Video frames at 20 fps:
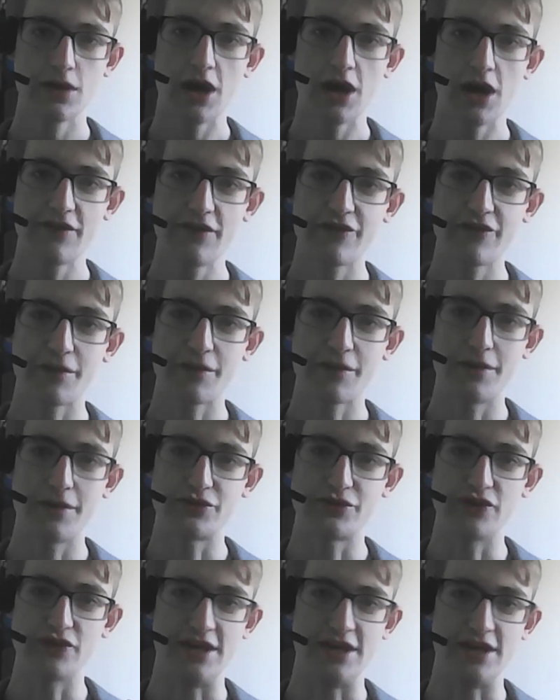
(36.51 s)
I'd then
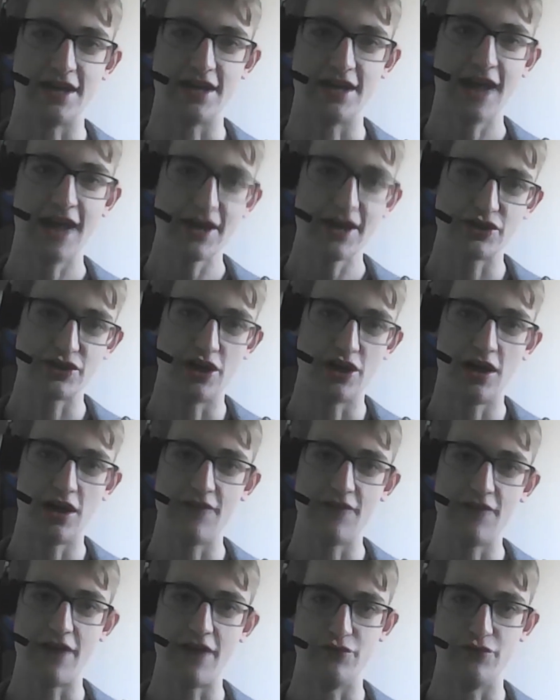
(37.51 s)
recommend creating a Gantt chart
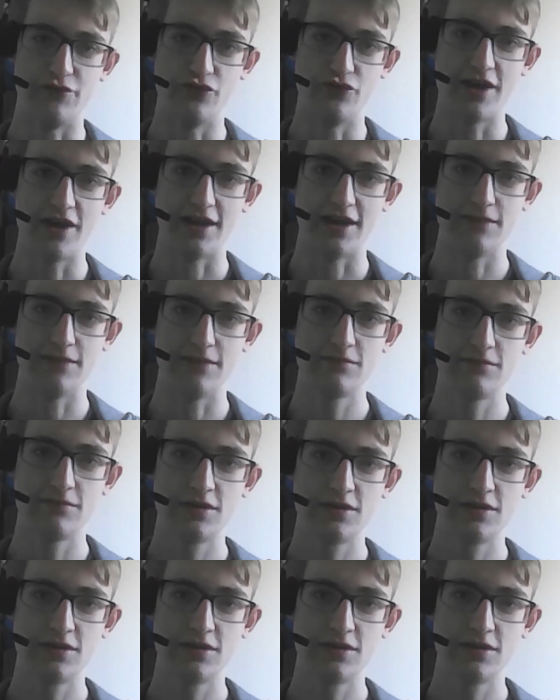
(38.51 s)
if you haven't already.